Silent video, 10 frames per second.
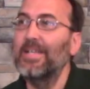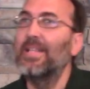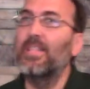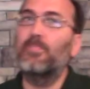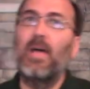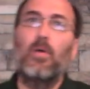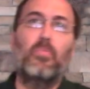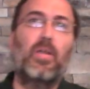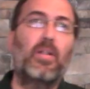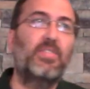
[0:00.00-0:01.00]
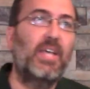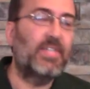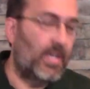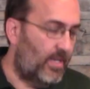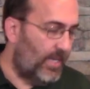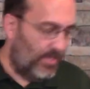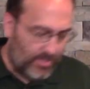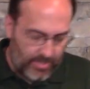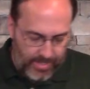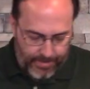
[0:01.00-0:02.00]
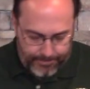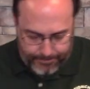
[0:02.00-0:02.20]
Let's bow in prayer. Let's ask God to teach us today.